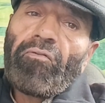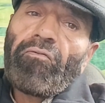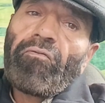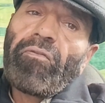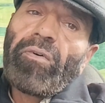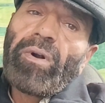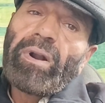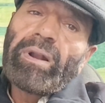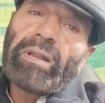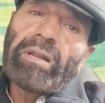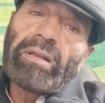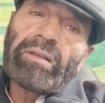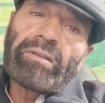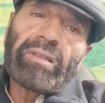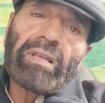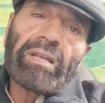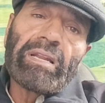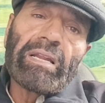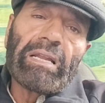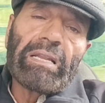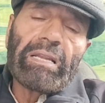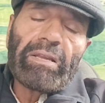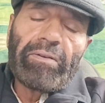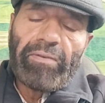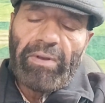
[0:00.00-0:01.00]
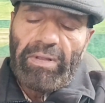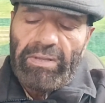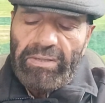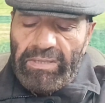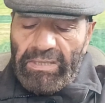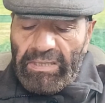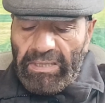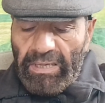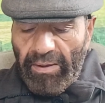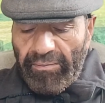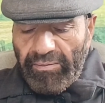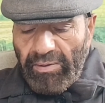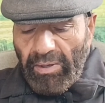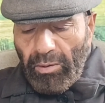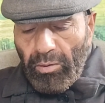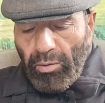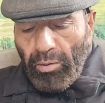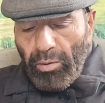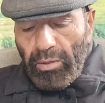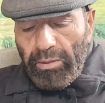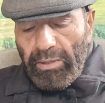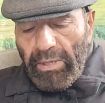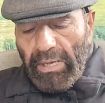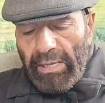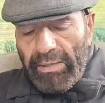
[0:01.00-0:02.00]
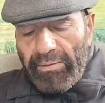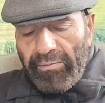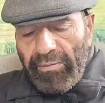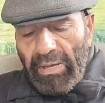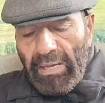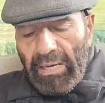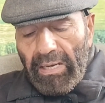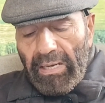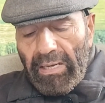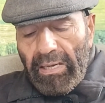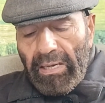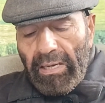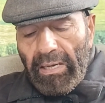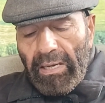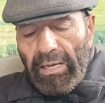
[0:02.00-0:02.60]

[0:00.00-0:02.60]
What is the relevancy of the goals as well?